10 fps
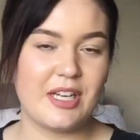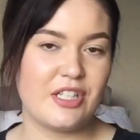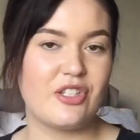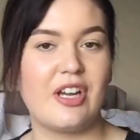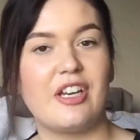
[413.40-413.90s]

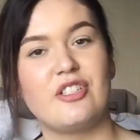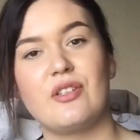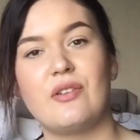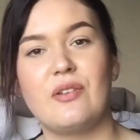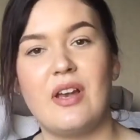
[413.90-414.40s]
I try to
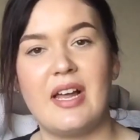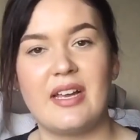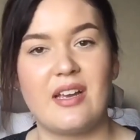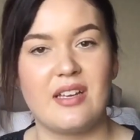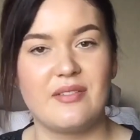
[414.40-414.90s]
do
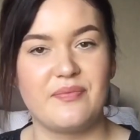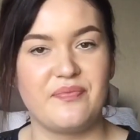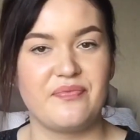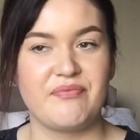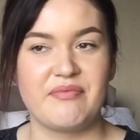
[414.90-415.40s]
like
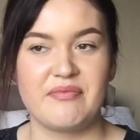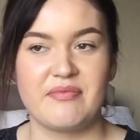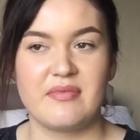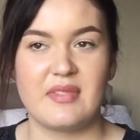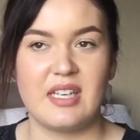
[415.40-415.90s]

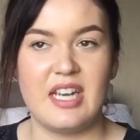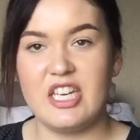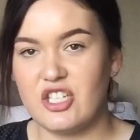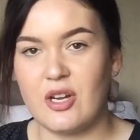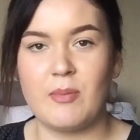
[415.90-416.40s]

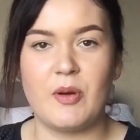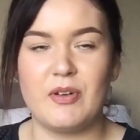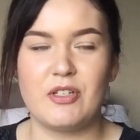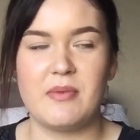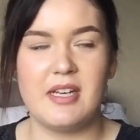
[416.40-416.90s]
each time I
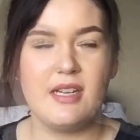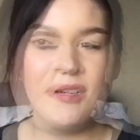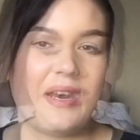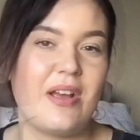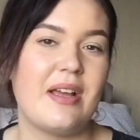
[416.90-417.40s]
wash my
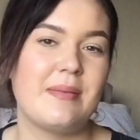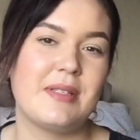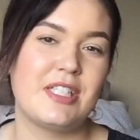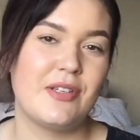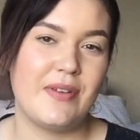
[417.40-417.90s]
hair. When I'm
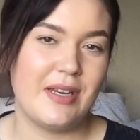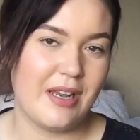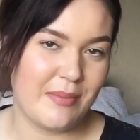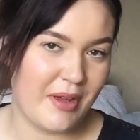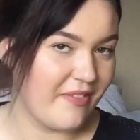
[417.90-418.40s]
doing
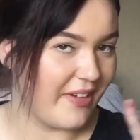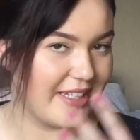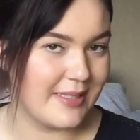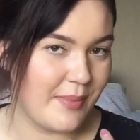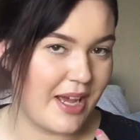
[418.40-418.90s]
like my
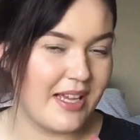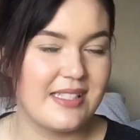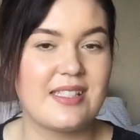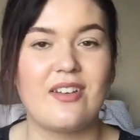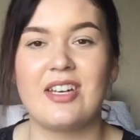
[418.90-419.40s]
face
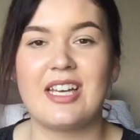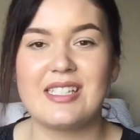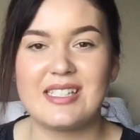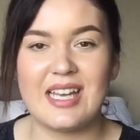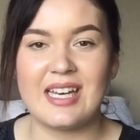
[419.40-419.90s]
mask on like a
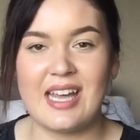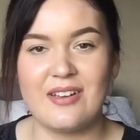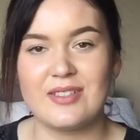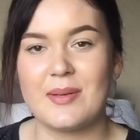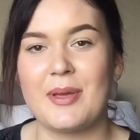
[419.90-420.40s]
Sunday
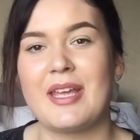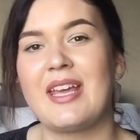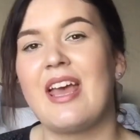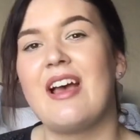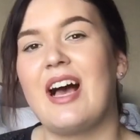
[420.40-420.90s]
or something,
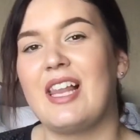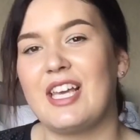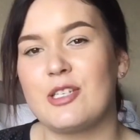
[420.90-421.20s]
I like